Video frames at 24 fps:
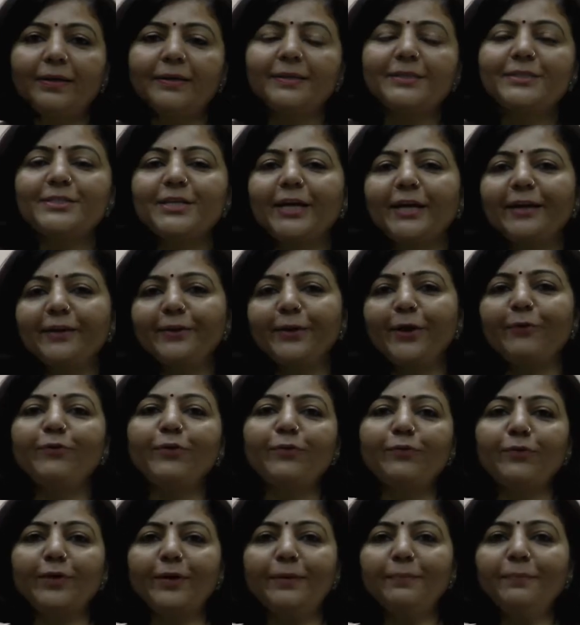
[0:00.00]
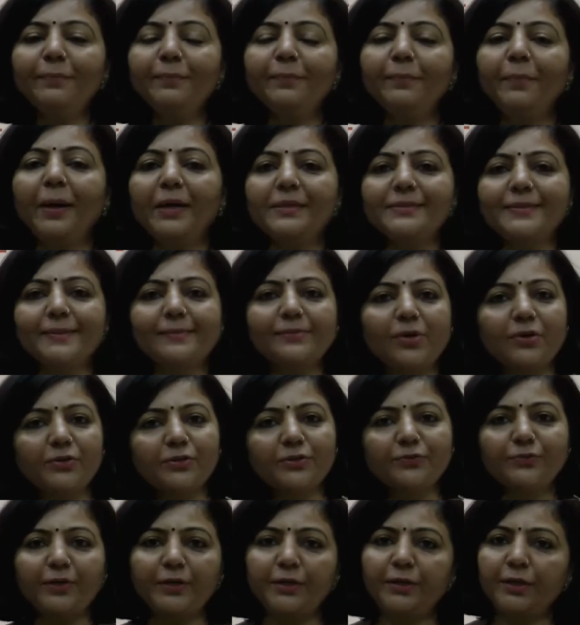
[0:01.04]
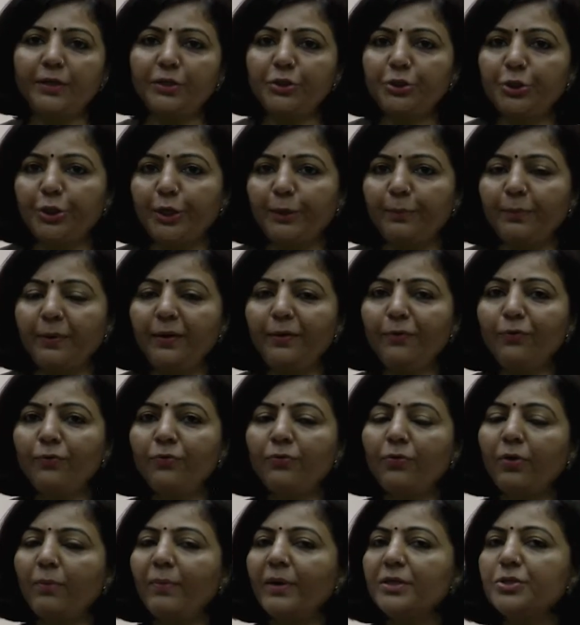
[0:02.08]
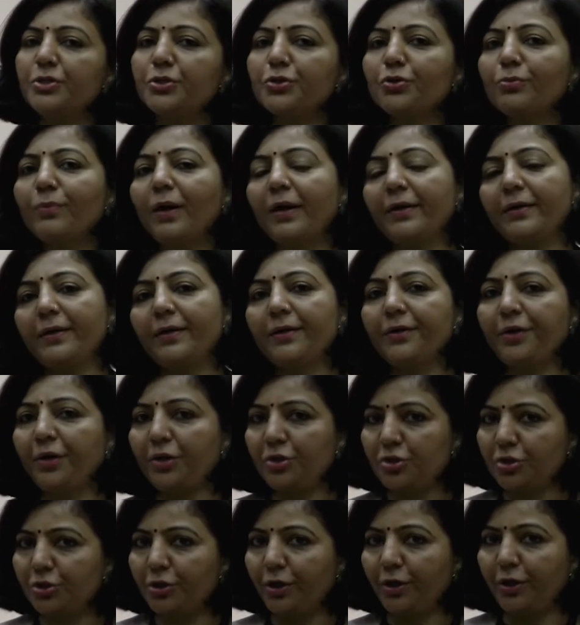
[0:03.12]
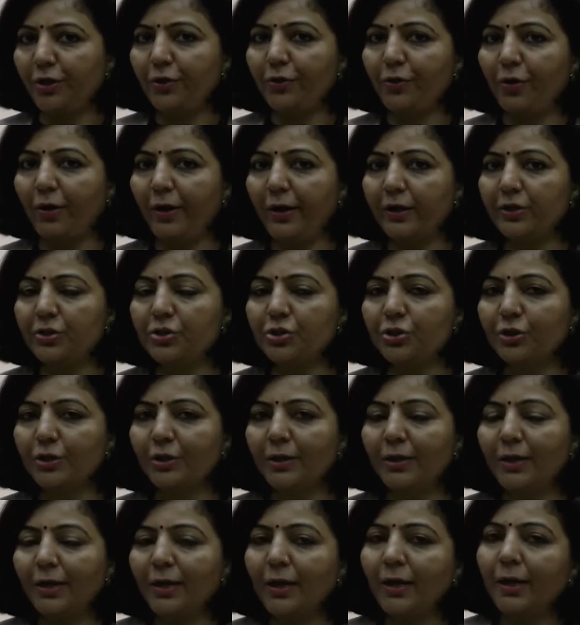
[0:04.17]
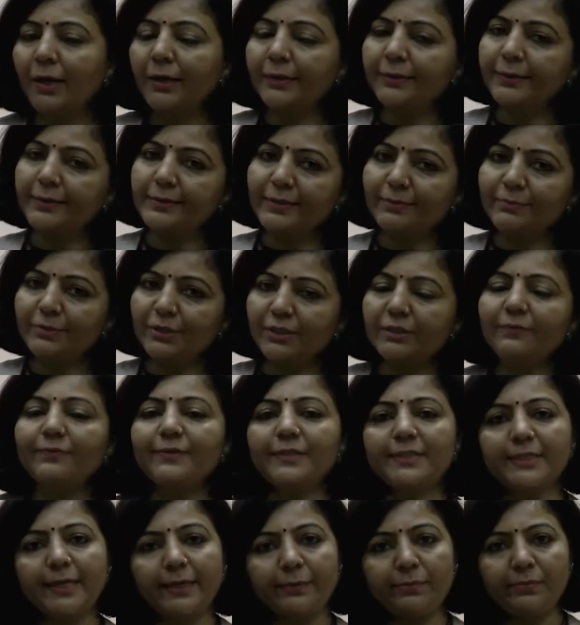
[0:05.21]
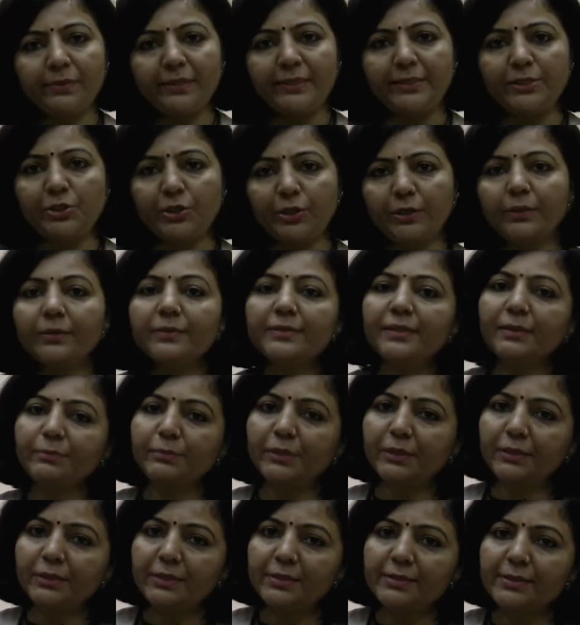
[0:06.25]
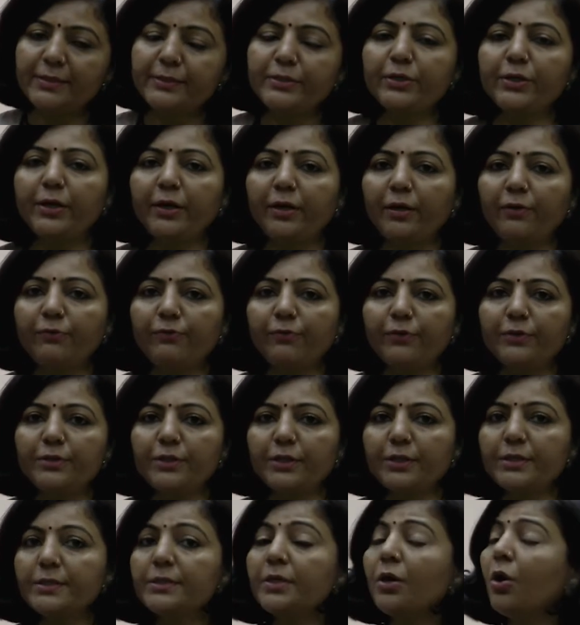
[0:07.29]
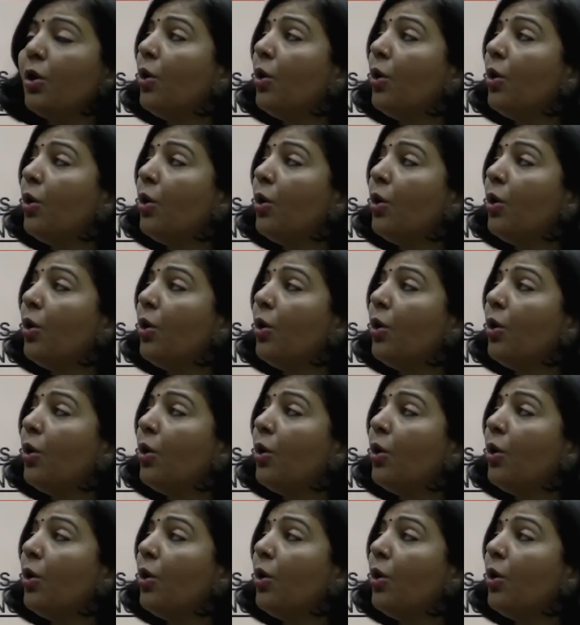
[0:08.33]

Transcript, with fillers: Jai Hind everyone. Myself Dr. Bandana Sharma from Ajay Kumar Garg Engineering College. The subject which I am teaching, subject is Engineering Physics.